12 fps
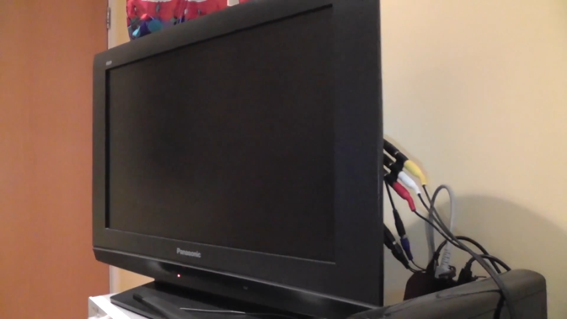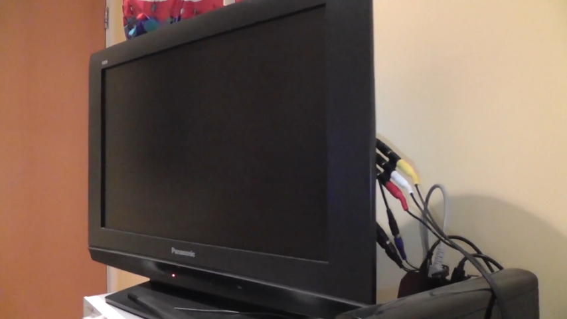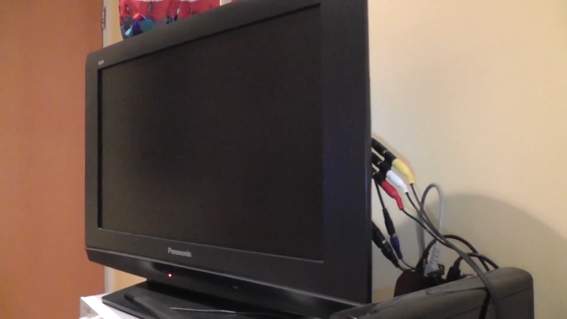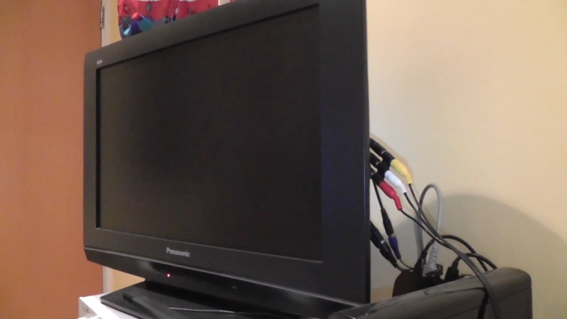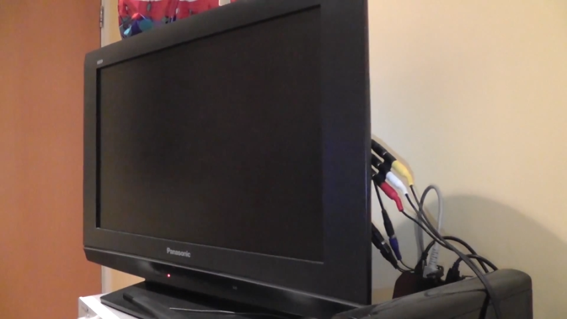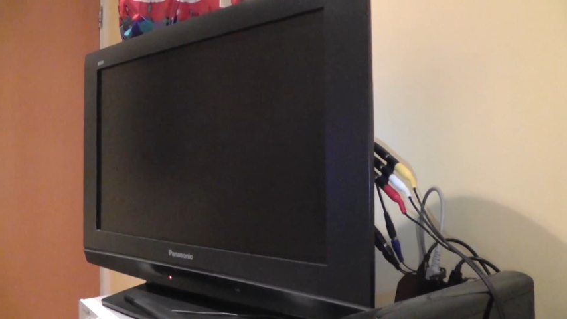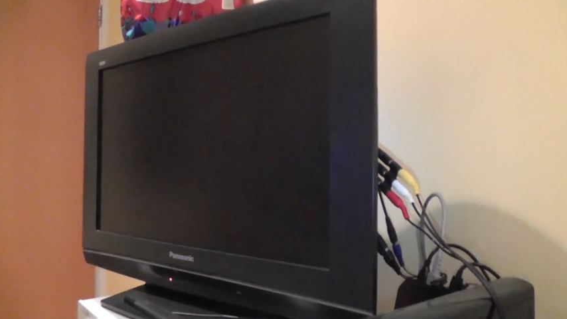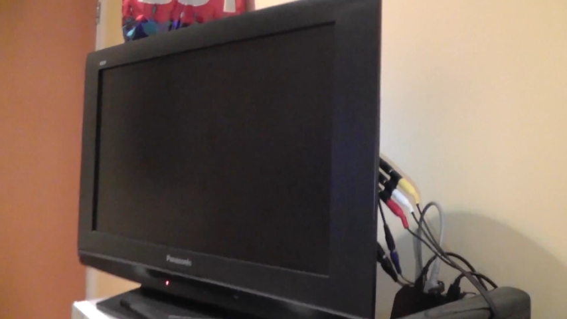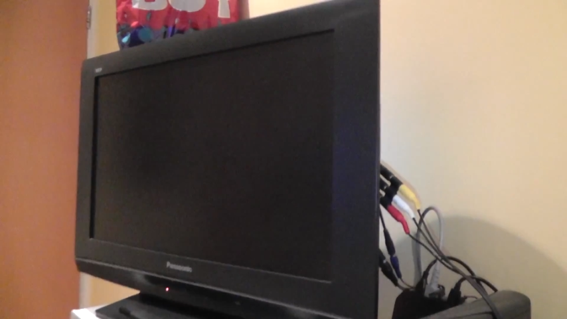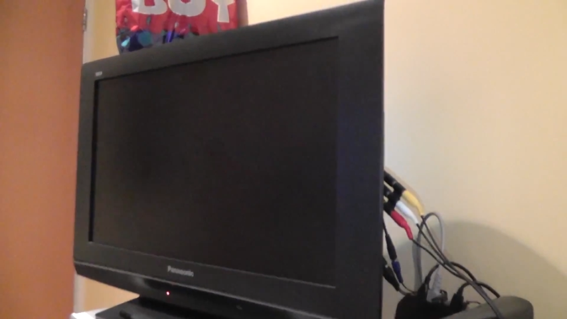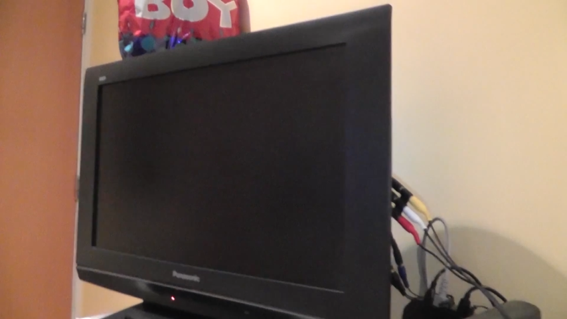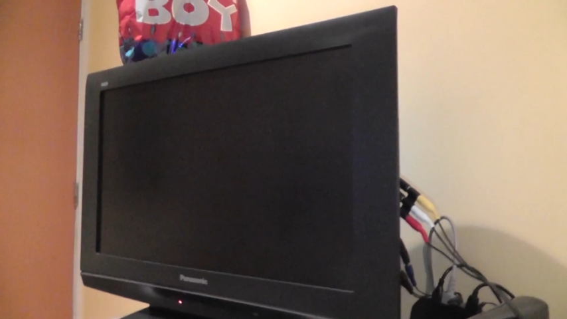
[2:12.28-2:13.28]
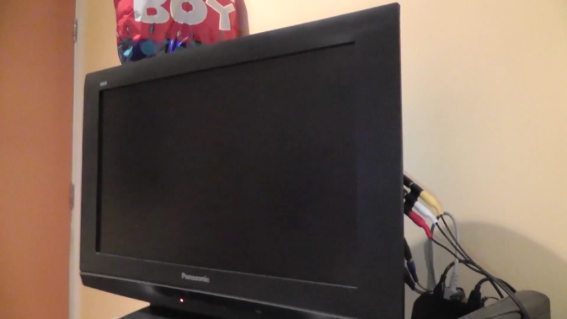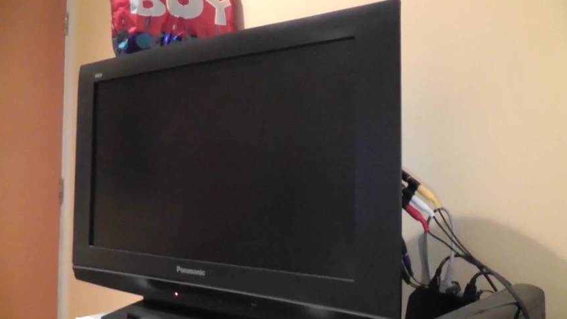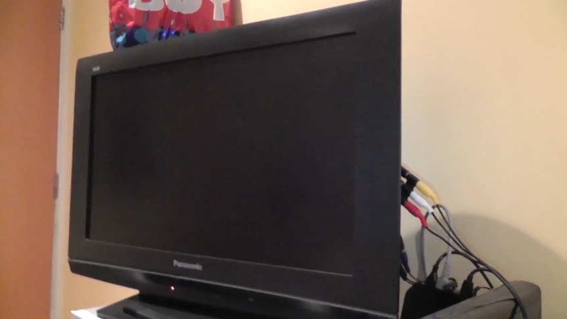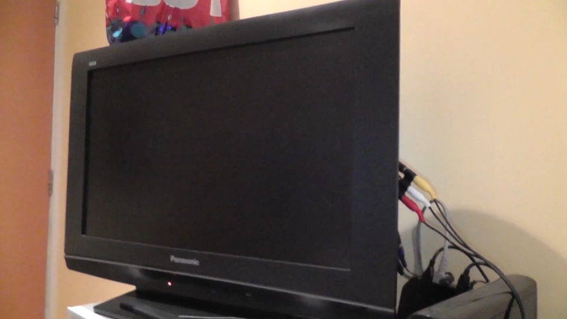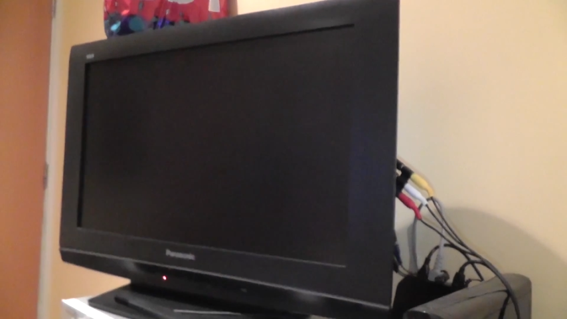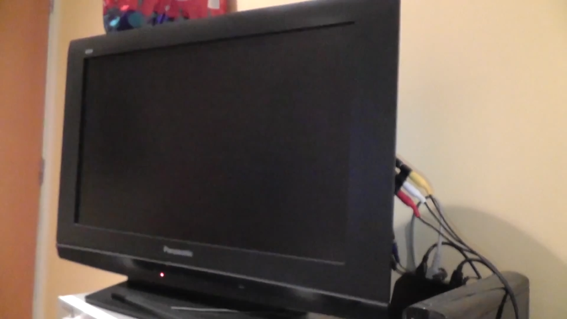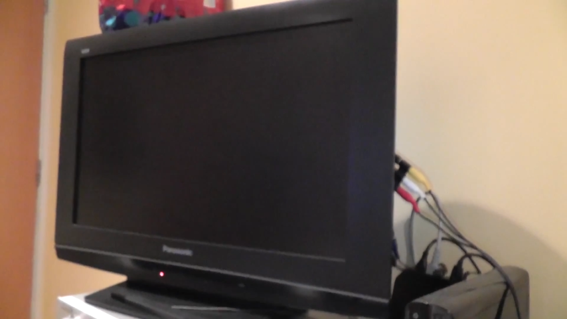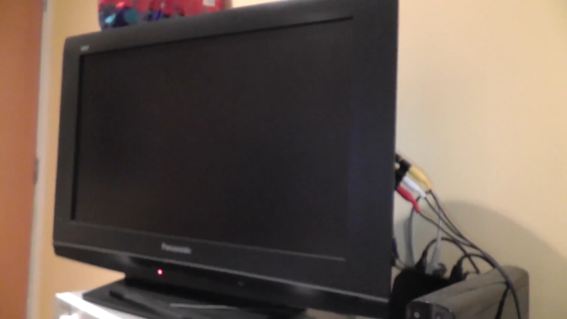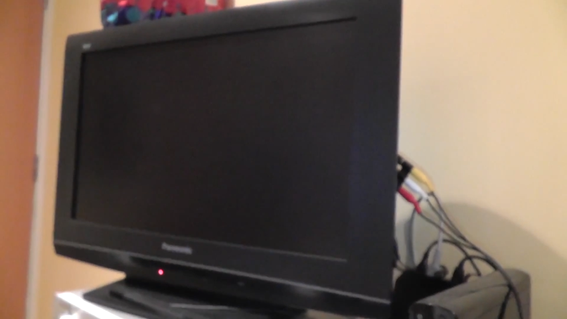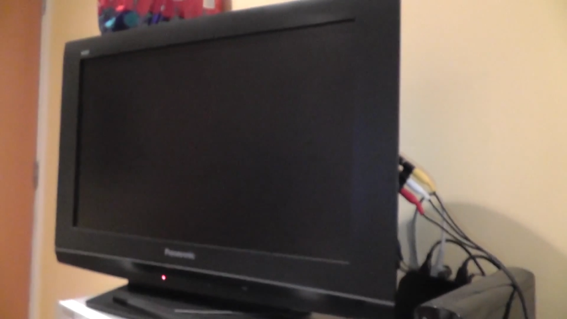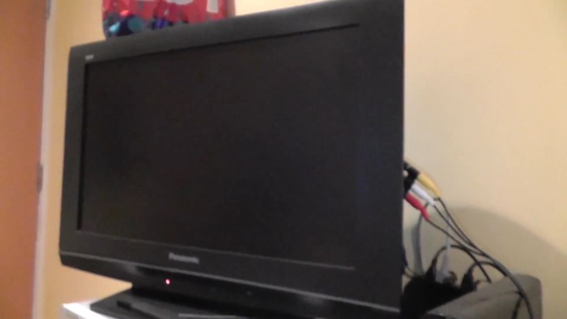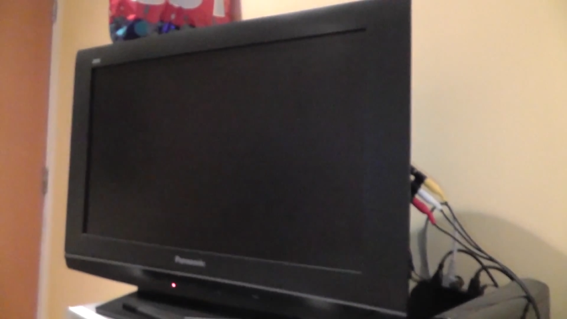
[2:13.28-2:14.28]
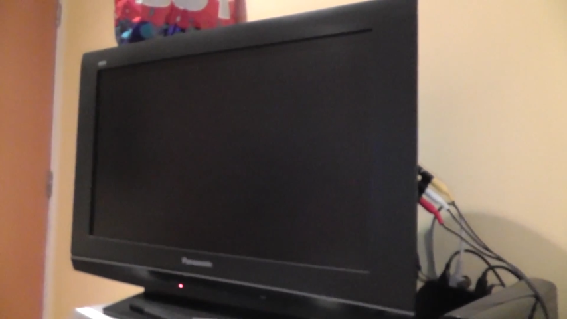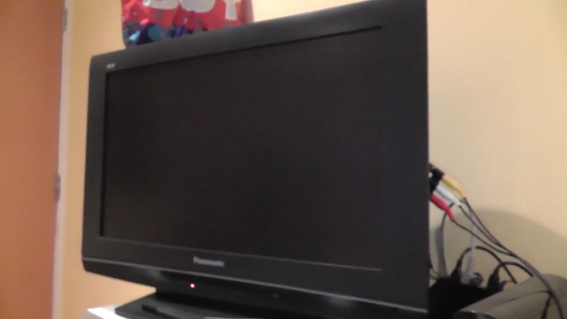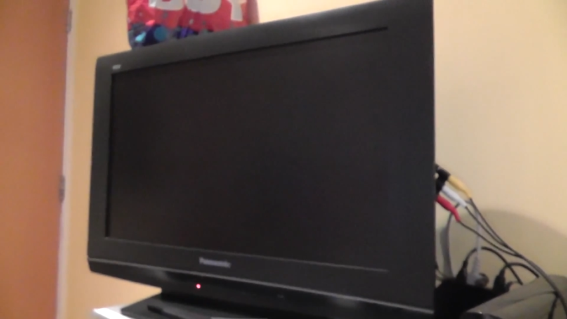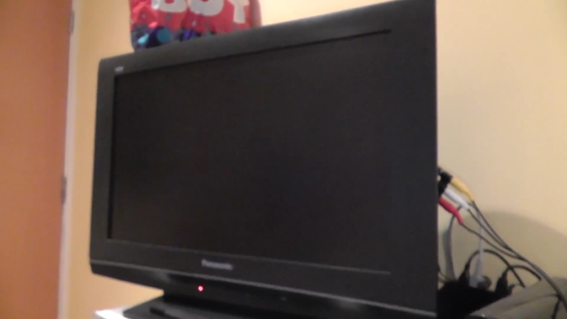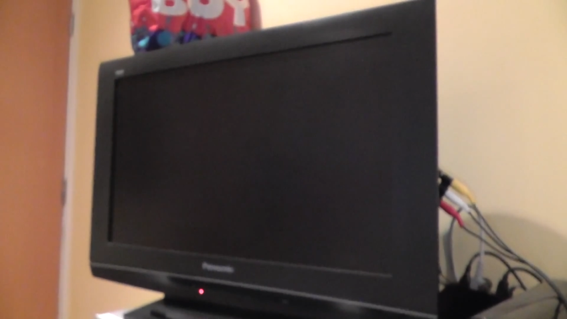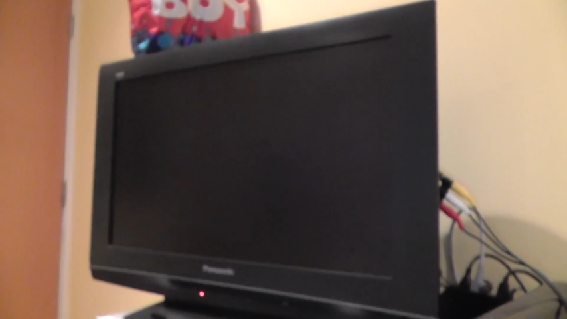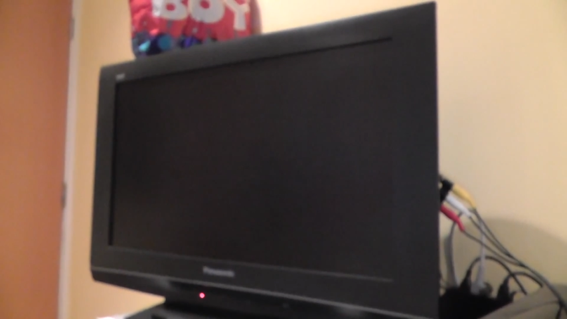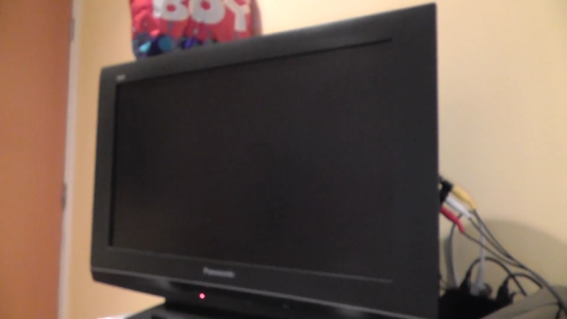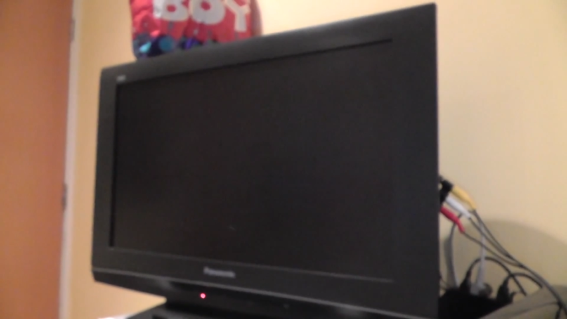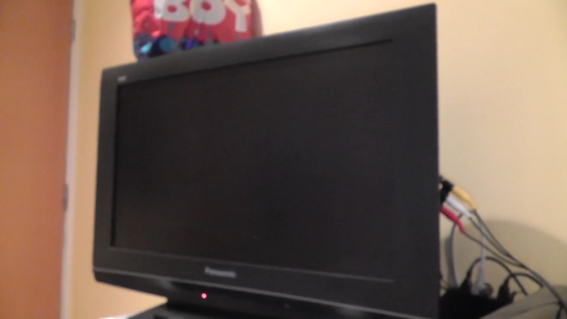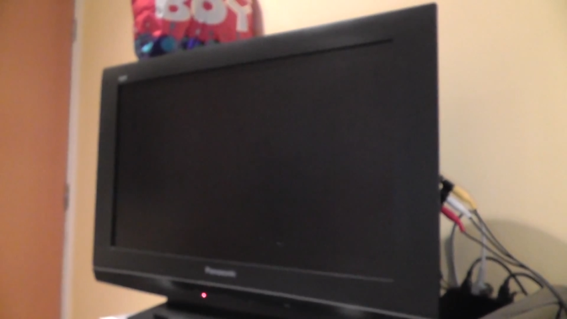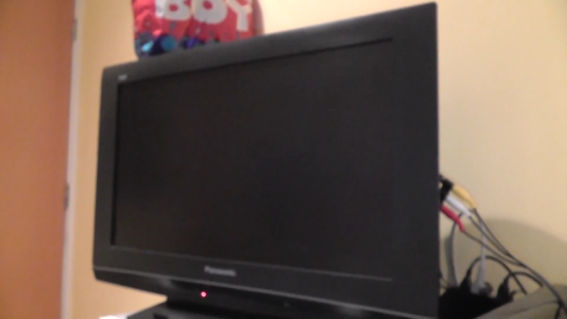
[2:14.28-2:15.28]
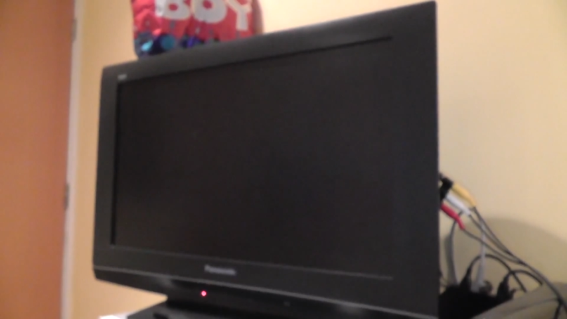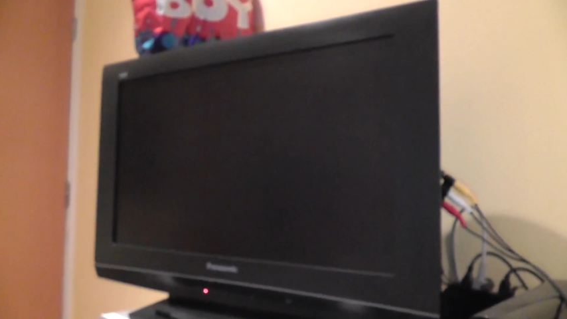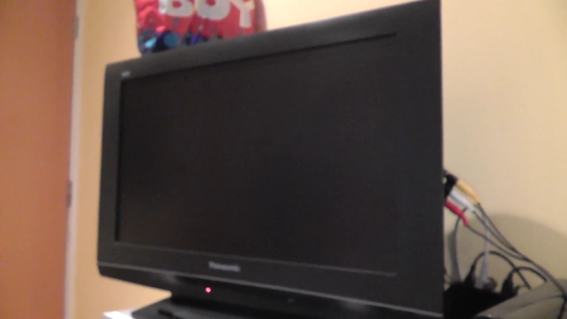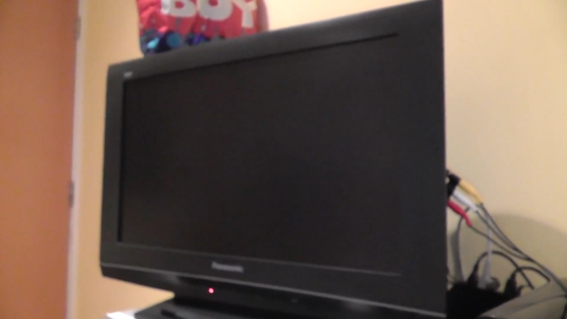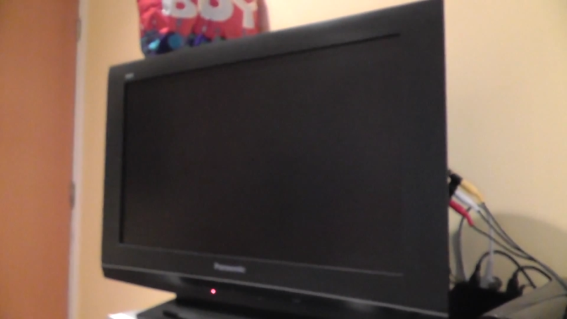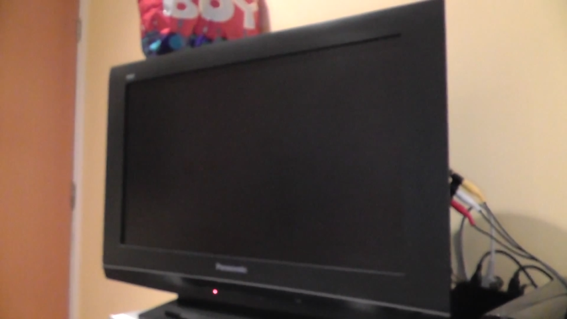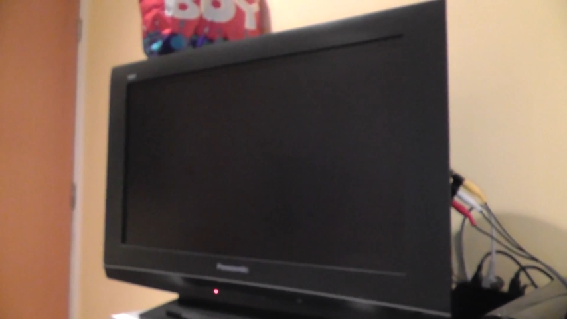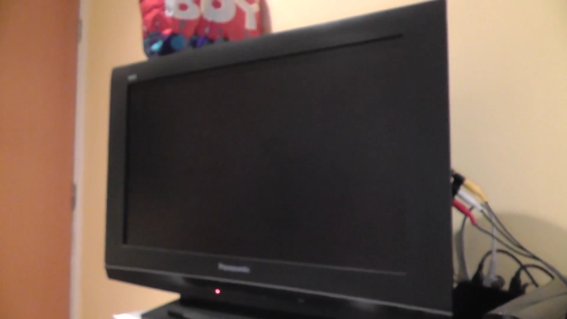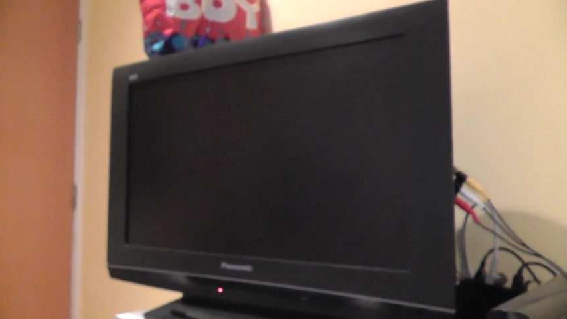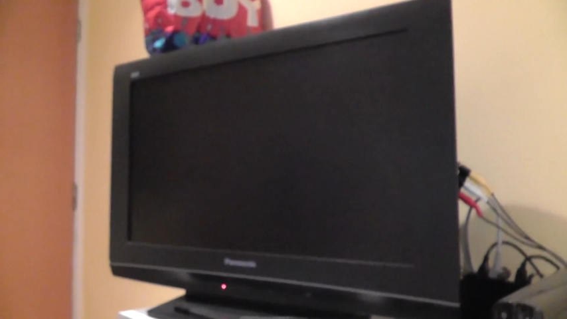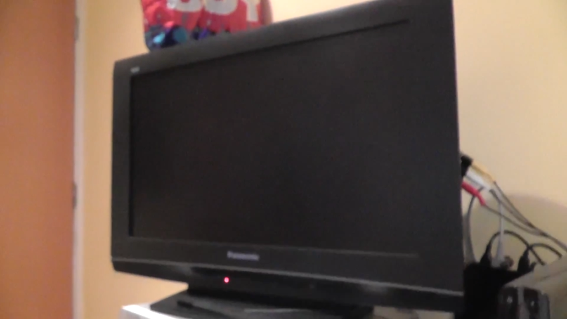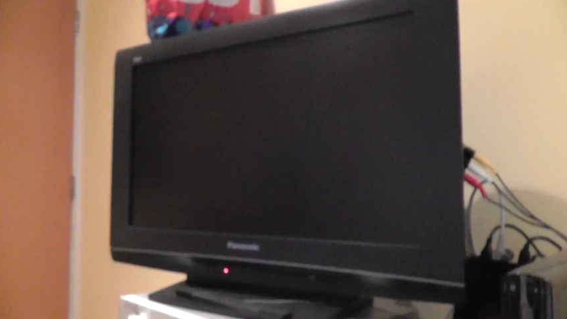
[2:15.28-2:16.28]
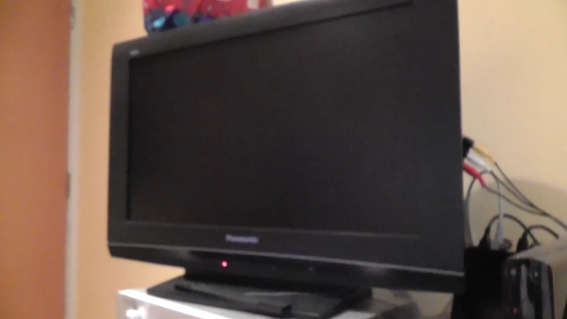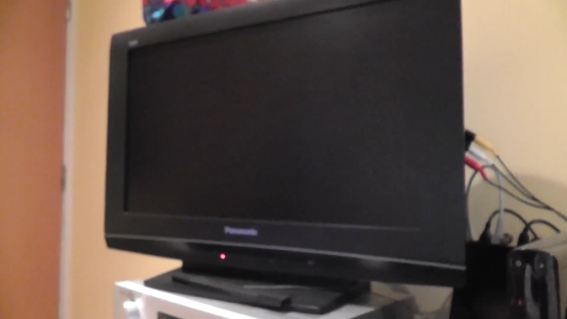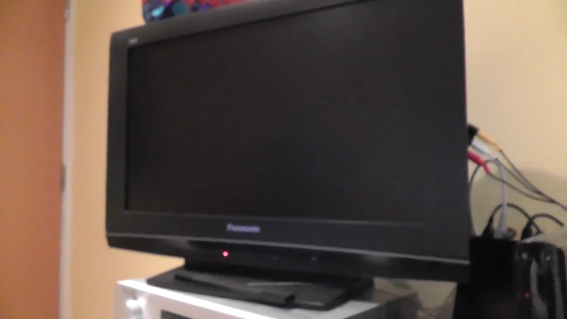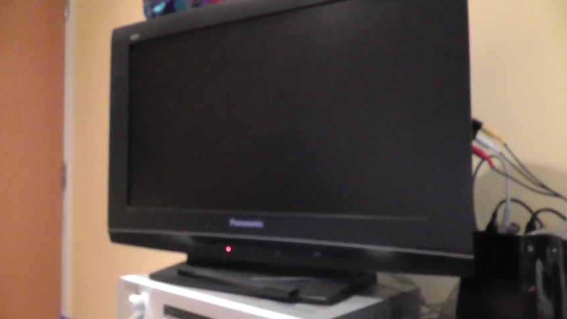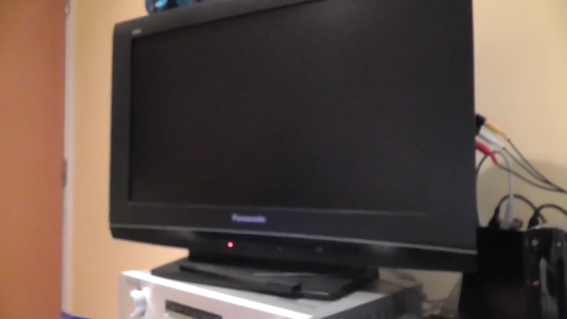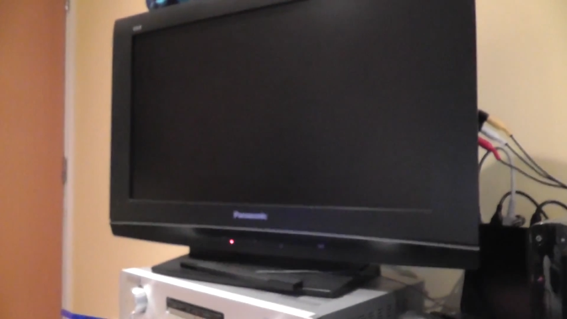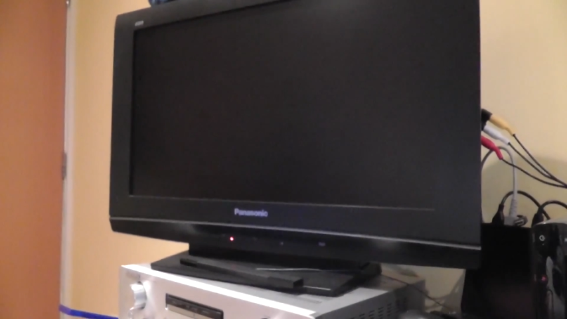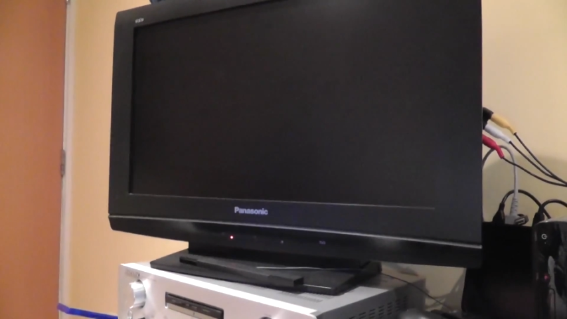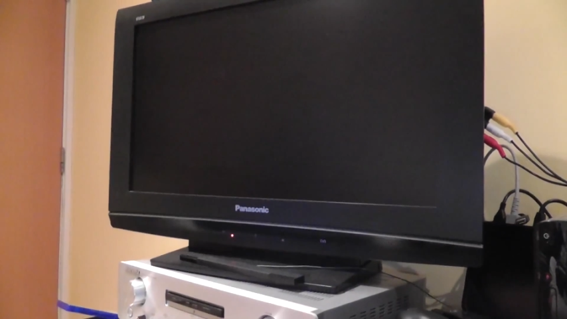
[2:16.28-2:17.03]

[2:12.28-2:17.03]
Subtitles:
No face is visible, so there are no lips to read.